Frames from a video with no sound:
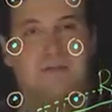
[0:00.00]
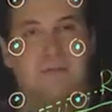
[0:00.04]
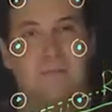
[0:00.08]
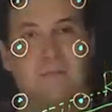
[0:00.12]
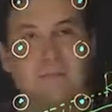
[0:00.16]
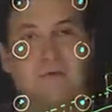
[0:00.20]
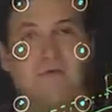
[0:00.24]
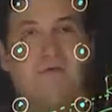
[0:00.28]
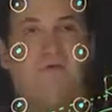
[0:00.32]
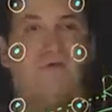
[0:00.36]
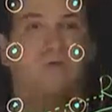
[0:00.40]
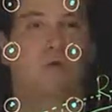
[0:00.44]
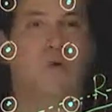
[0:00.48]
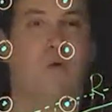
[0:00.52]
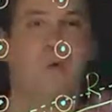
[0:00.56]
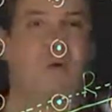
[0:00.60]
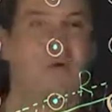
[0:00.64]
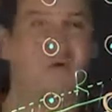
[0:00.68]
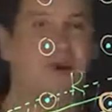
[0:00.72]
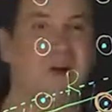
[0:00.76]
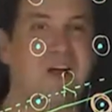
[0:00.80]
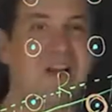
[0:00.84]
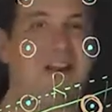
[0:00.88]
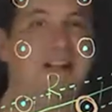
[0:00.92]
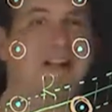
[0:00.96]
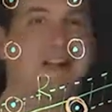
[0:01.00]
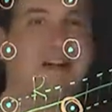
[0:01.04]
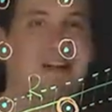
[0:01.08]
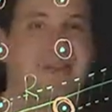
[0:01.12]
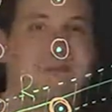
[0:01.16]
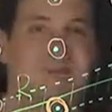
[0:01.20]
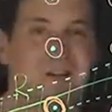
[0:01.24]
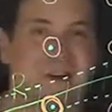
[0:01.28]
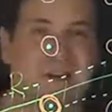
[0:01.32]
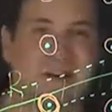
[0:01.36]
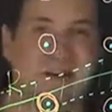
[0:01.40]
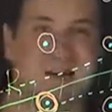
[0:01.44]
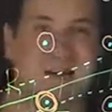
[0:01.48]
before
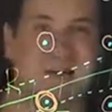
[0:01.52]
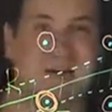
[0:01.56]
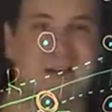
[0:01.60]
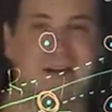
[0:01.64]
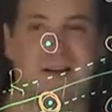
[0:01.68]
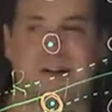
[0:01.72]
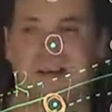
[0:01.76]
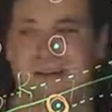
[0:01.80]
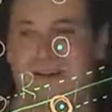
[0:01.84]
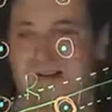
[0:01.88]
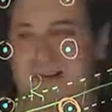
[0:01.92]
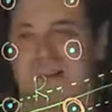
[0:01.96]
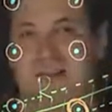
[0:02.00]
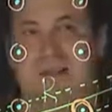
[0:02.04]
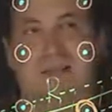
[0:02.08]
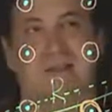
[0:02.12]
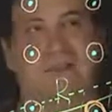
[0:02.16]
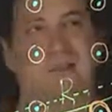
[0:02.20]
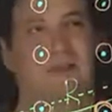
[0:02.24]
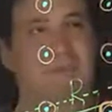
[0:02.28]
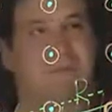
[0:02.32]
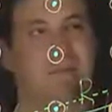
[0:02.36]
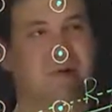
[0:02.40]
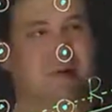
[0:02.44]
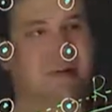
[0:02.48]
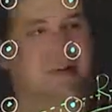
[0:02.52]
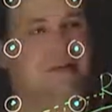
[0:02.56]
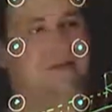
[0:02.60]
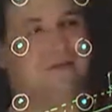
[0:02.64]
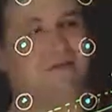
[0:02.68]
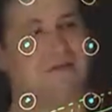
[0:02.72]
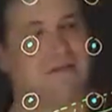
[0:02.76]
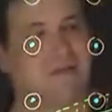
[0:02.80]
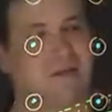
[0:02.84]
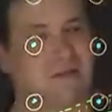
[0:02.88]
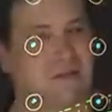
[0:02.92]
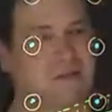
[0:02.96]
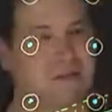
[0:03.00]
leaving the big
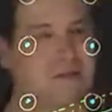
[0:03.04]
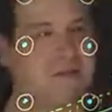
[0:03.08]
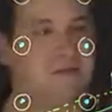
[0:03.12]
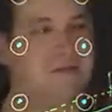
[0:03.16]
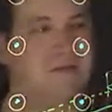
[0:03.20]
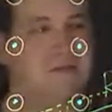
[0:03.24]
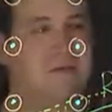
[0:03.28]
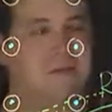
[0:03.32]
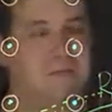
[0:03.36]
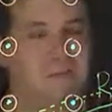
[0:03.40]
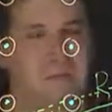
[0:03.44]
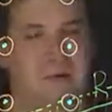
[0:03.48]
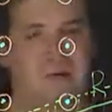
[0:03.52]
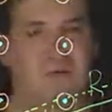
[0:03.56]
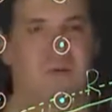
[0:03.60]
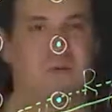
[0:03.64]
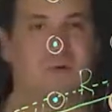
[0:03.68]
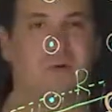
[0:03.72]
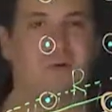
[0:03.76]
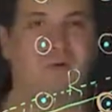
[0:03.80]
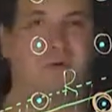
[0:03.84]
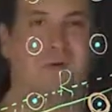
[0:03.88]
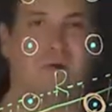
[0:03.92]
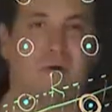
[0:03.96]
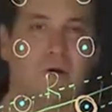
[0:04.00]
circle, before